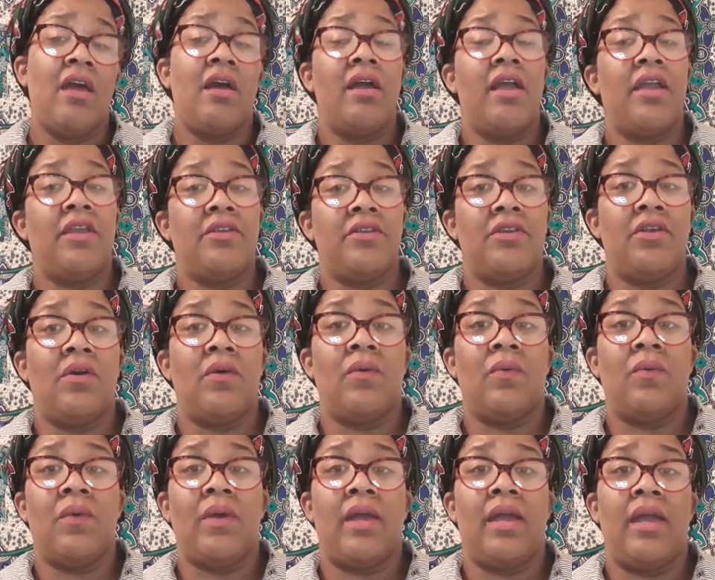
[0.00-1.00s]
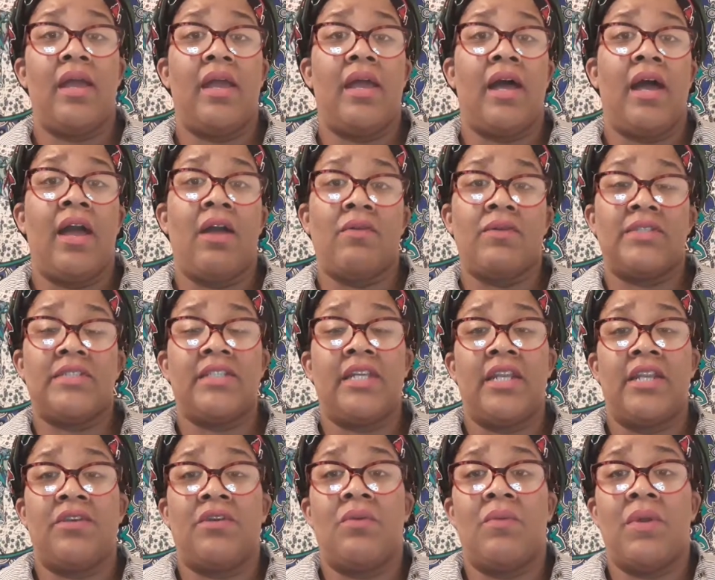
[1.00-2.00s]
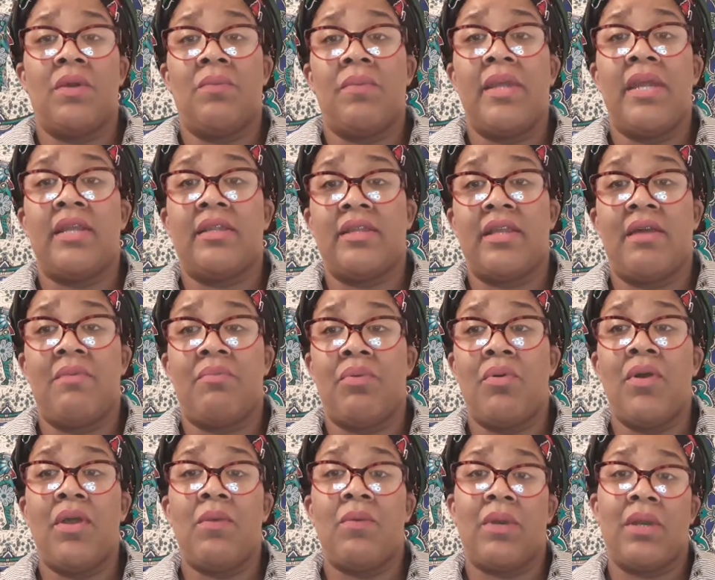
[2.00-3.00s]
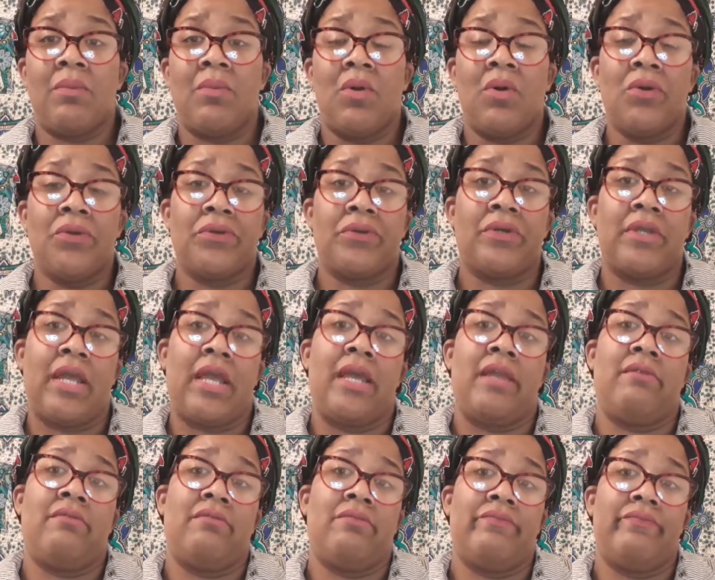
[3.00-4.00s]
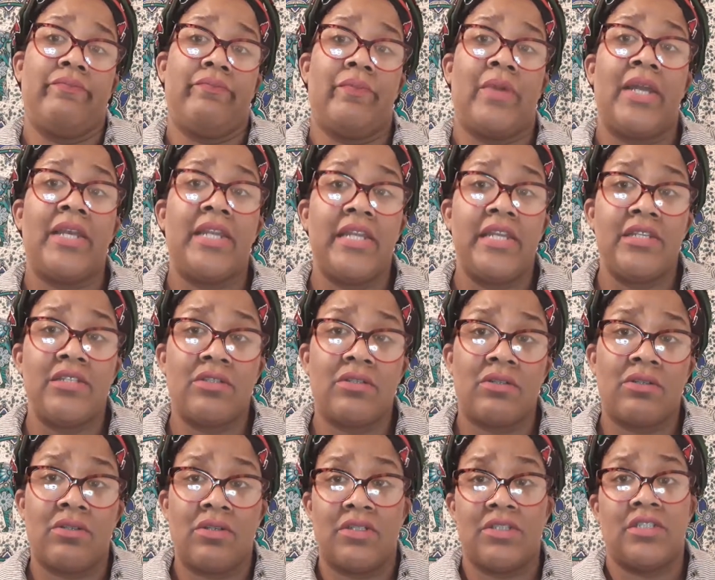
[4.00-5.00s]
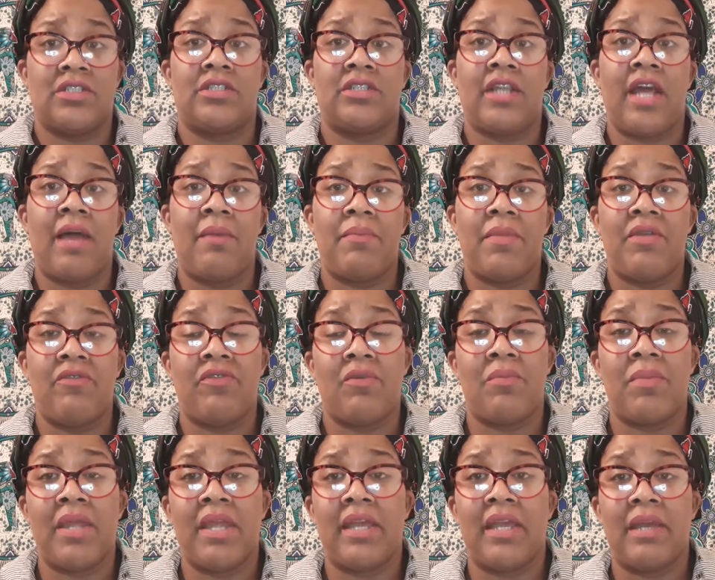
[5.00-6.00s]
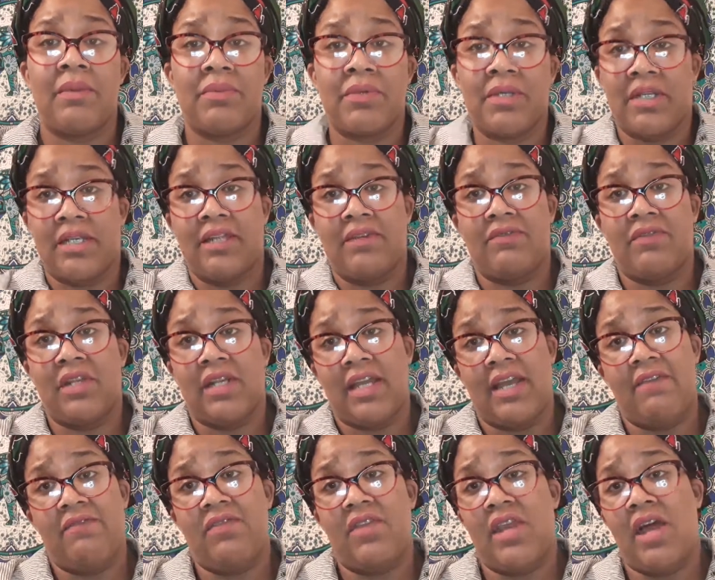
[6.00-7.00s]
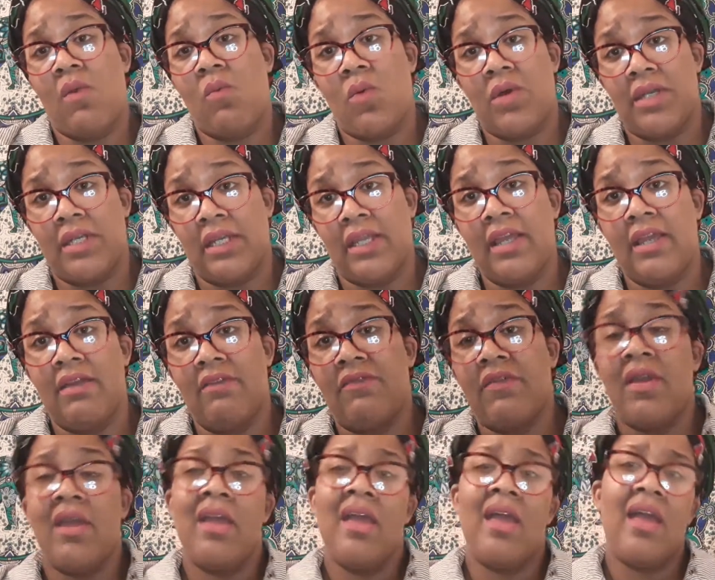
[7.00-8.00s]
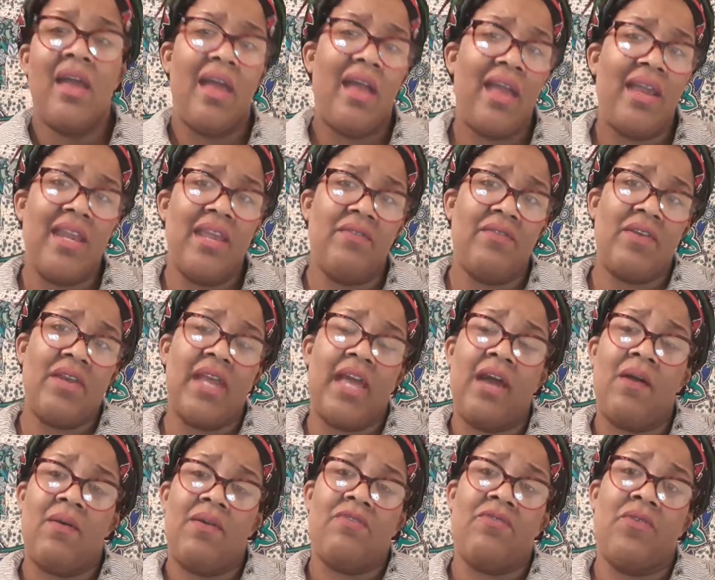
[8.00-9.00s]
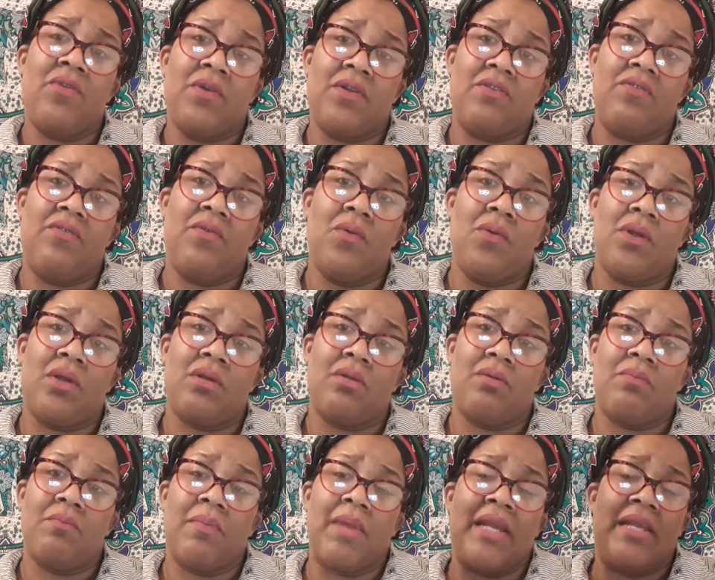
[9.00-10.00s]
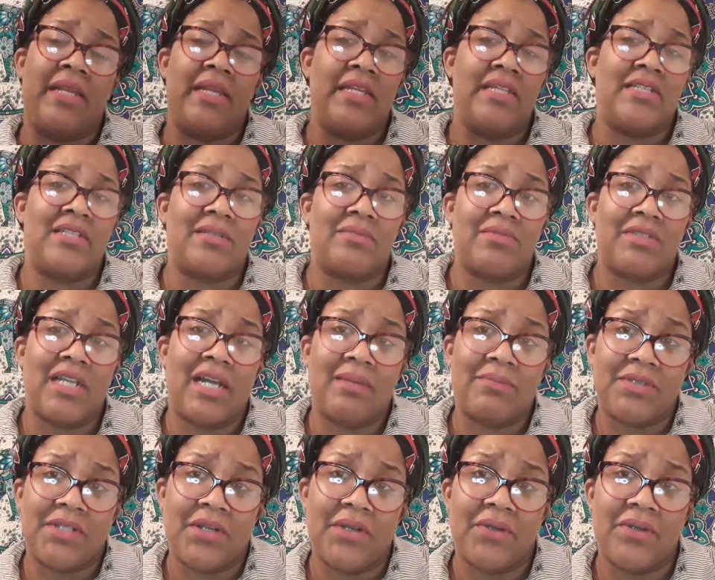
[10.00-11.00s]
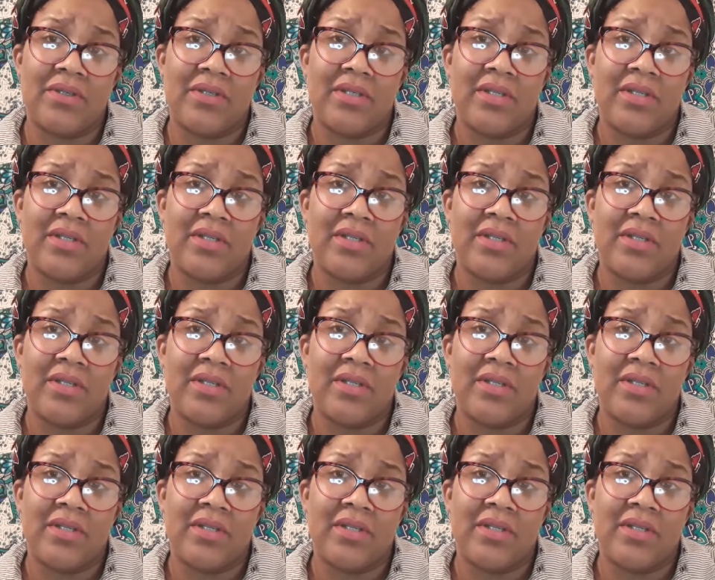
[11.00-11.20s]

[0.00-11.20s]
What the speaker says: And, I always said I don't want to be at that point when I'm older that my knees are going to stop me from being able to live the life that I want to live. And even now at 44, my knees sometimes hurt.